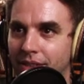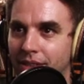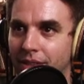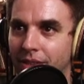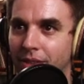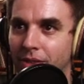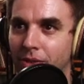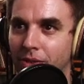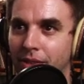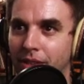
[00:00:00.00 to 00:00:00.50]

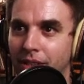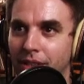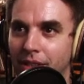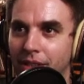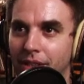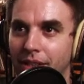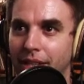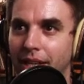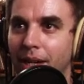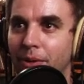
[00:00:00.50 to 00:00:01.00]
So
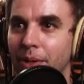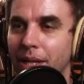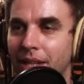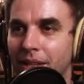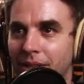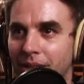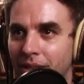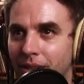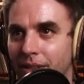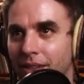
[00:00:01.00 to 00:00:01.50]
yeah, we
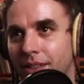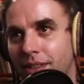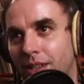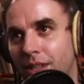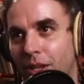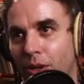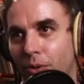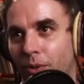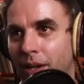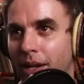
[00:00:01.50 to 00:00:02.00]
can,
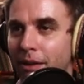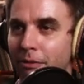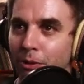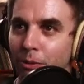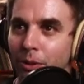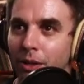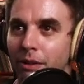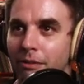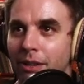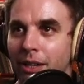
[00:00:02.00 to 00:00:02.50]

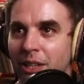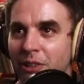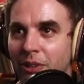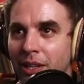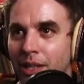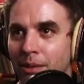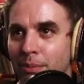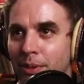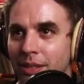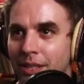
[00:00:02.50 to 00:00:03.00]
whenever we're
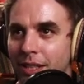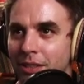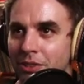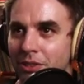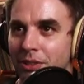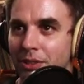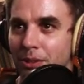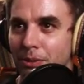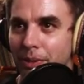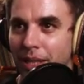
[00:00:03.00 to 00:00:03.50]
evaluating
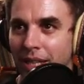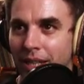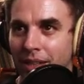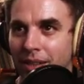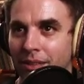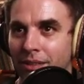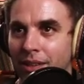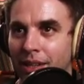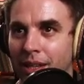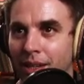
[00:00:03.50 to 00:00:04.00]
potential, we
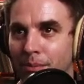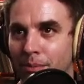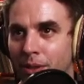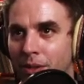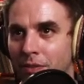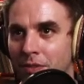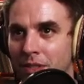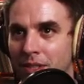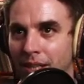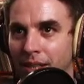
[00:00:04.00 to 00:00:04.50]
can look at
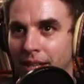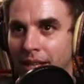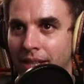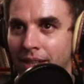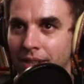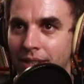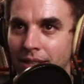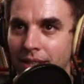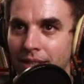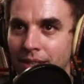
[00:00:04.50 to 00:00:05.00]
moves
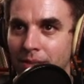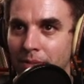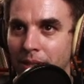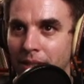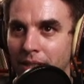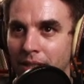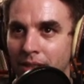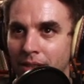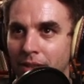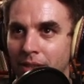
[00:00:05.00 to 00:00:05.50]
like this.
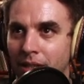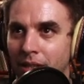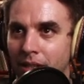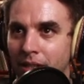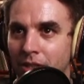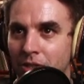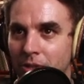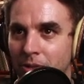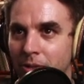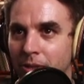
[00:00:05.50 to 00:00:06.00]
We can look
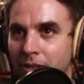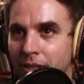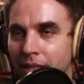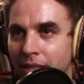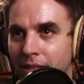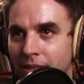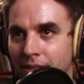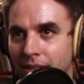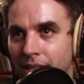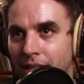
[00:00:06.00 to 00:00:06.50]
at shoulder
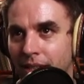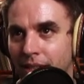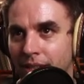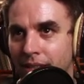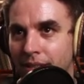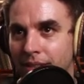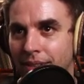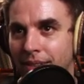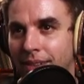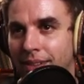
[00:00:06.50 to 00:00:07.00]
hits like
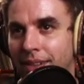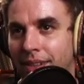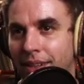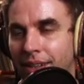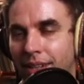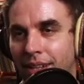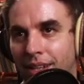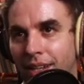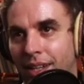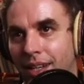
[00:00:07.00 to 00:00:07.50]
this
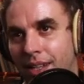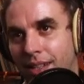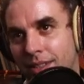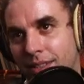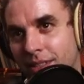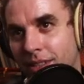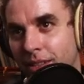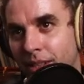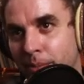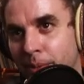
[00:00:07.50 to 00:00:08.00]

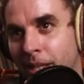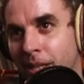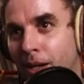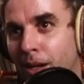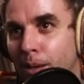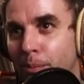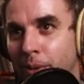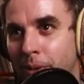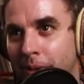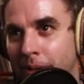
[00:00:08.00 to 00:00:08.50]
to limit
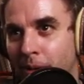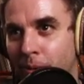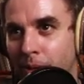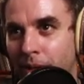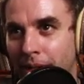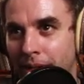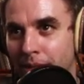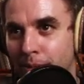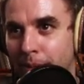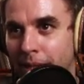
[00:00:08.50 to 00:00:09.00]
our opponent
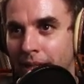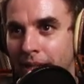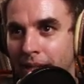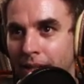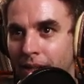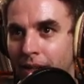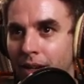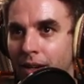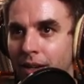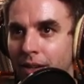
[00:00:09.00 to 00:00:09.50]
while
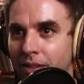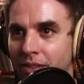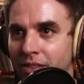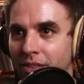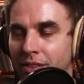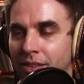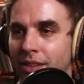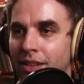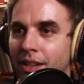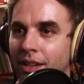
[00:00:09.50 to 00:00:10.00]
expanding
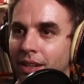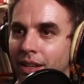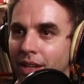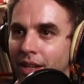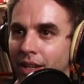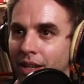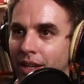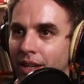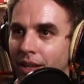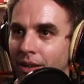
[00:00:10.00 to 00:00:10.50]
ours.
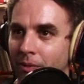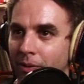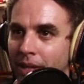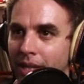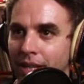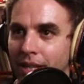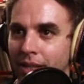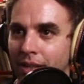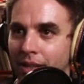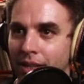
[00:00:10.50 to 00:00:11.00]

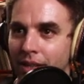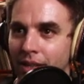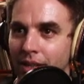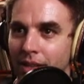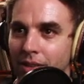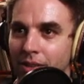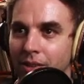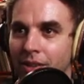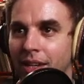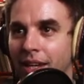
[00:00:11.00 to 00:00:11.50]
We can
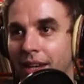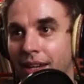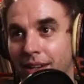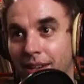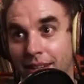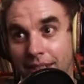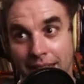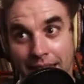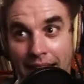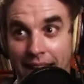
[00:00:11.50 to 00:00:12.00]
look at
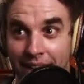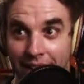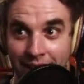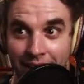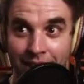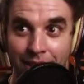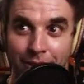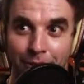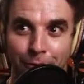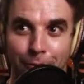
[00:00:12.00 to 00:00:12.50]

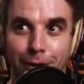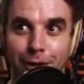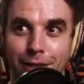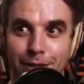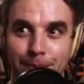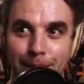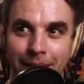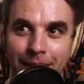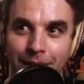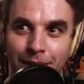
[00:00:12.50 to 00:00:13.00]
attacking while
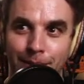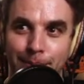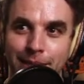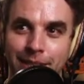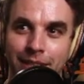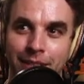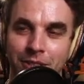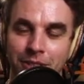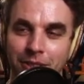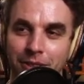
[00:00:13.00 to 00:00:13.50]
expanding our
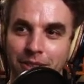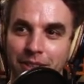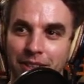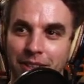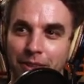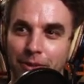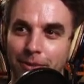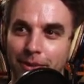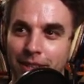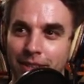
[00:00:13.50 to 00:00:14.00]
potential,
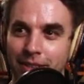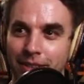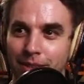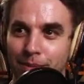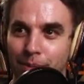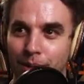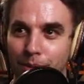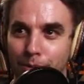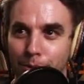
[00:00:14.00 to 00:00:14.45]
which is